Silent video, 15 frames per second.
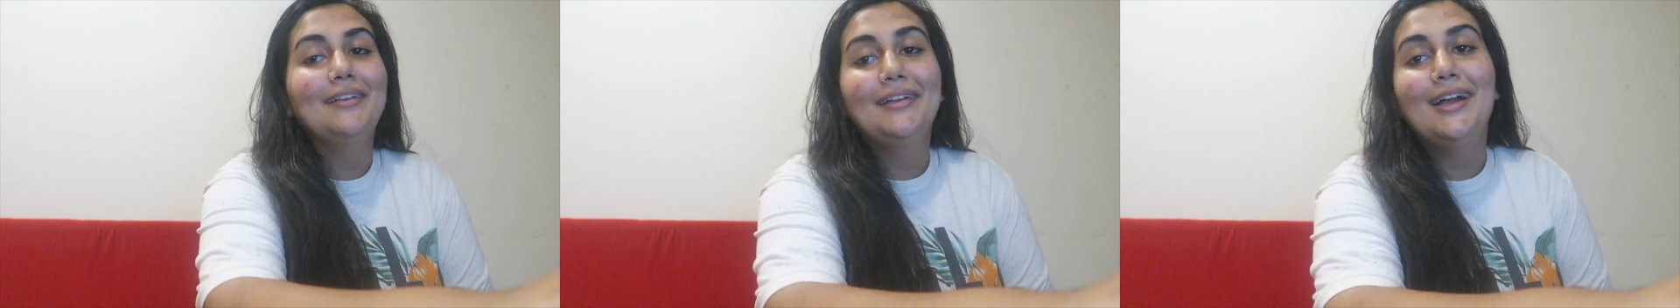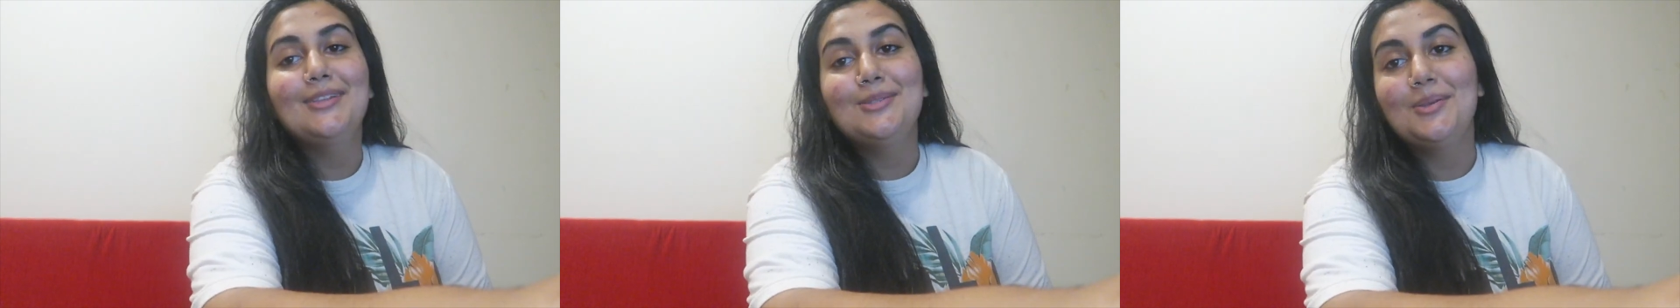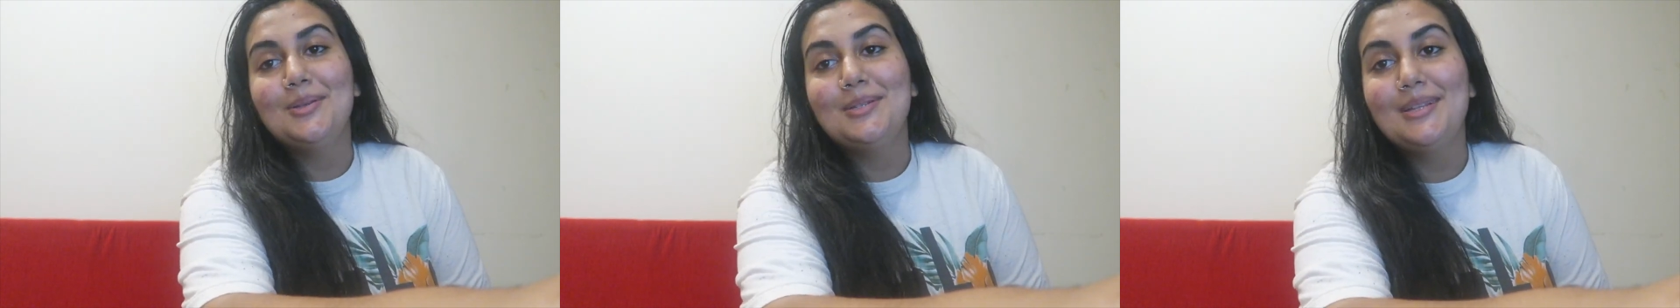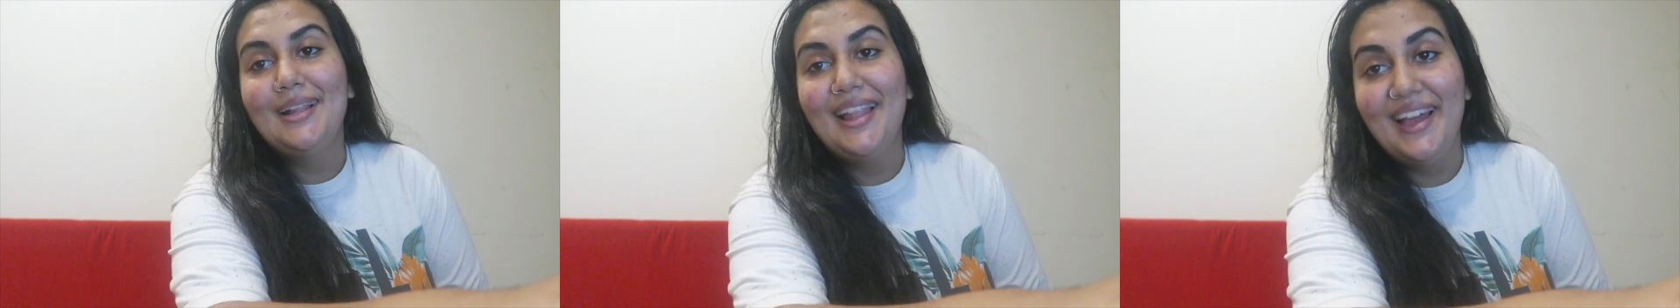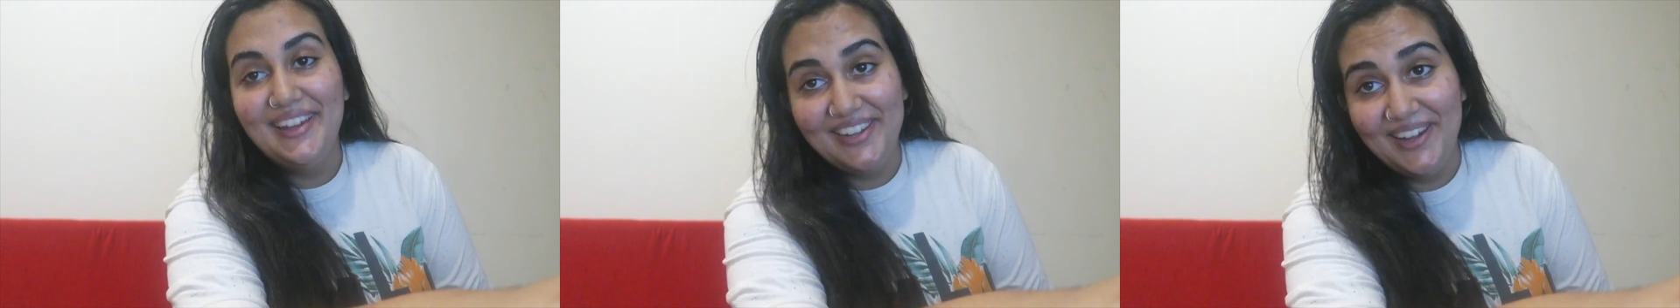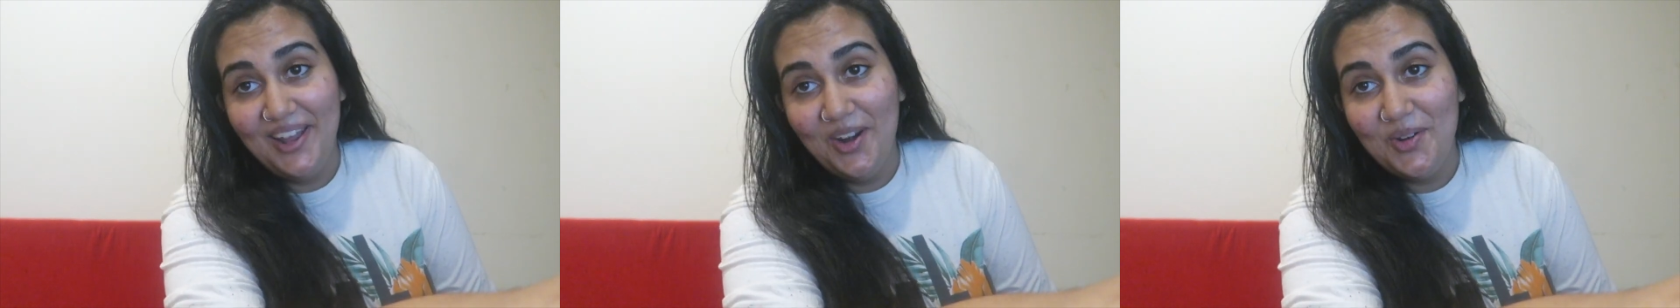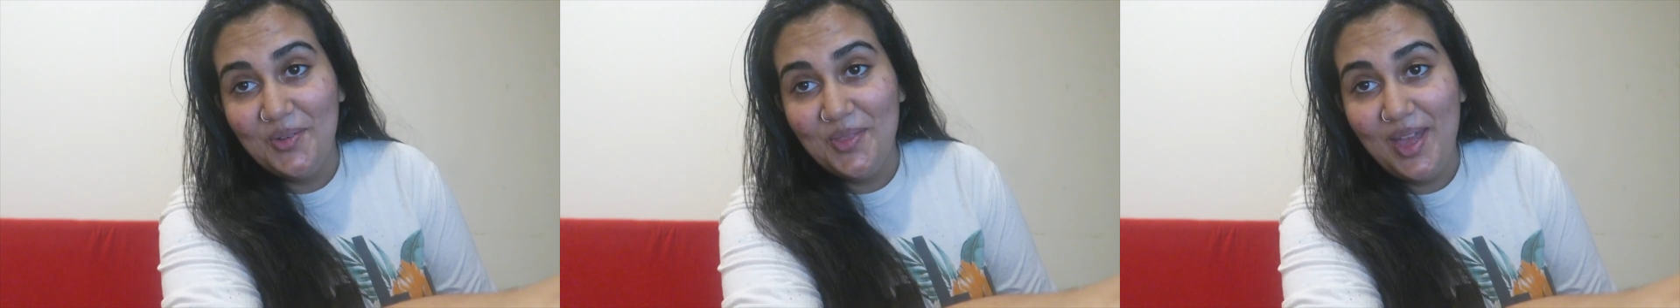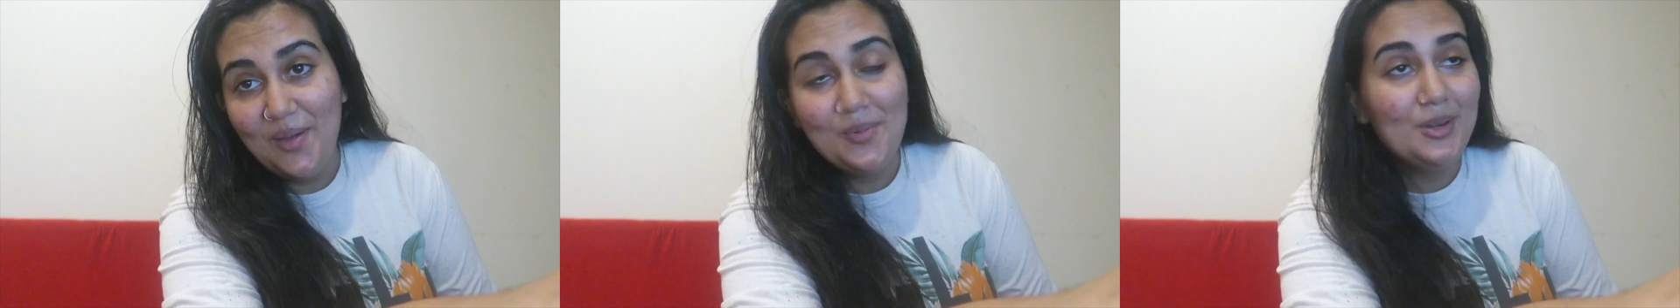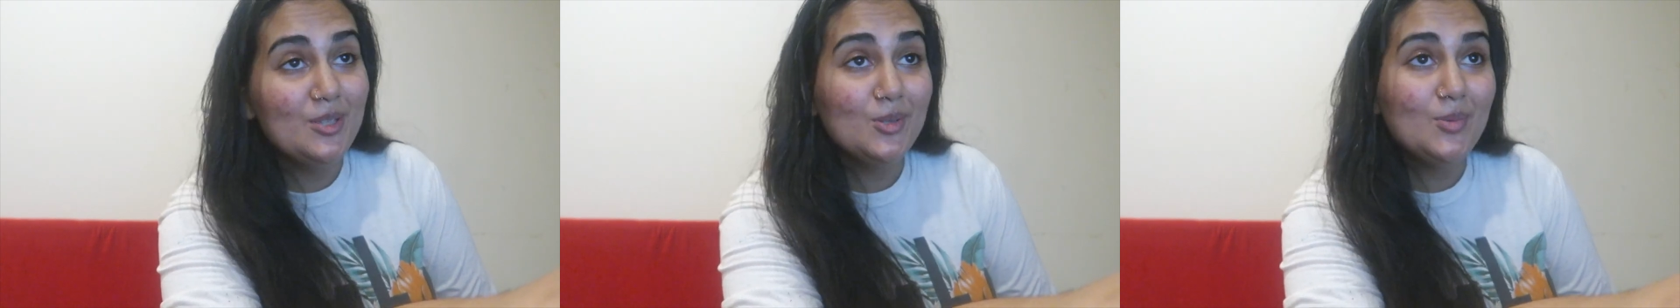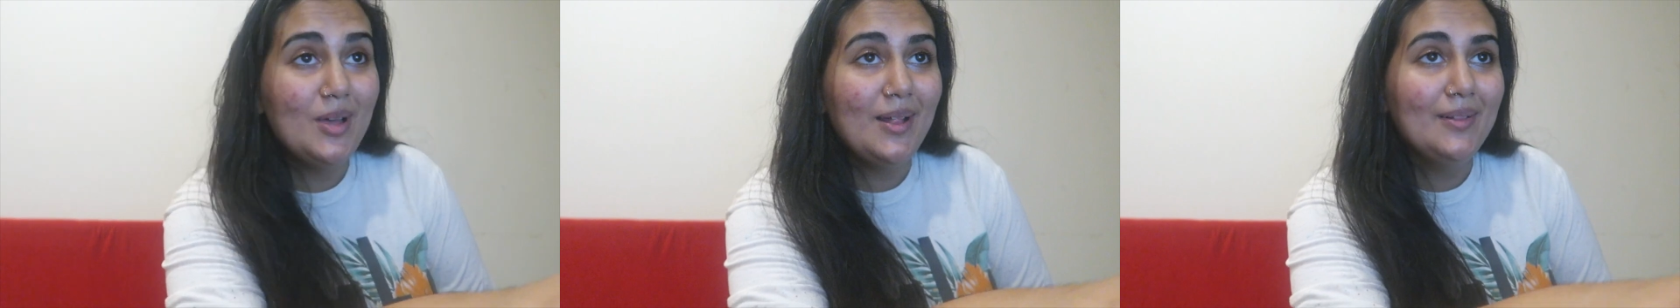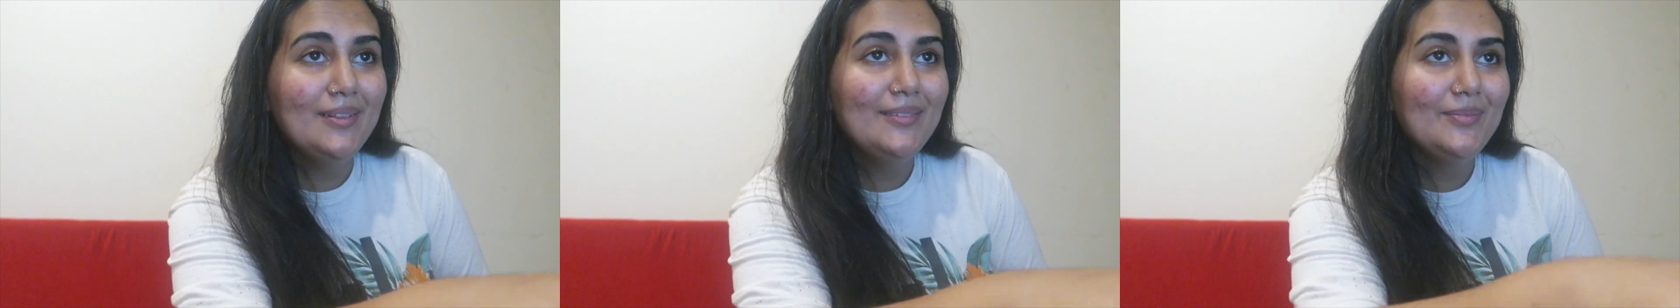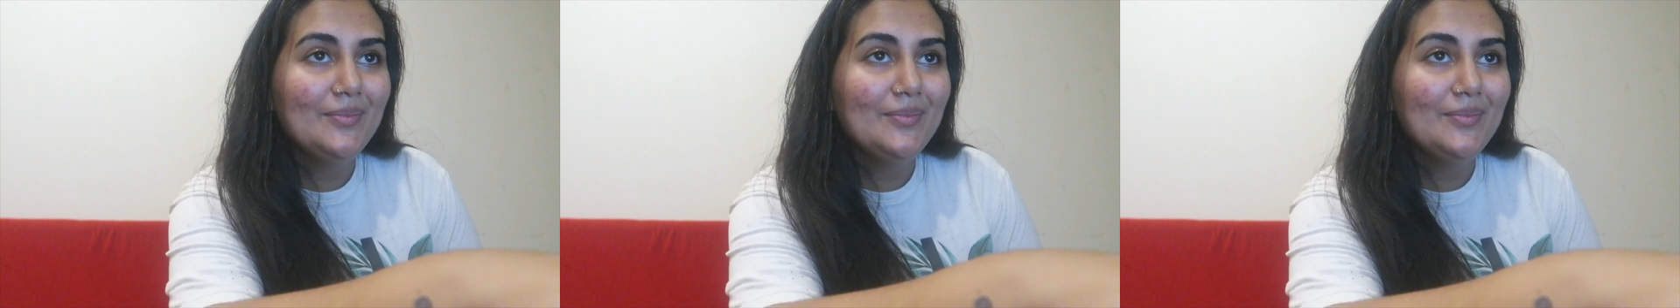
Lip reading: As you can tell, I did not know that one as well.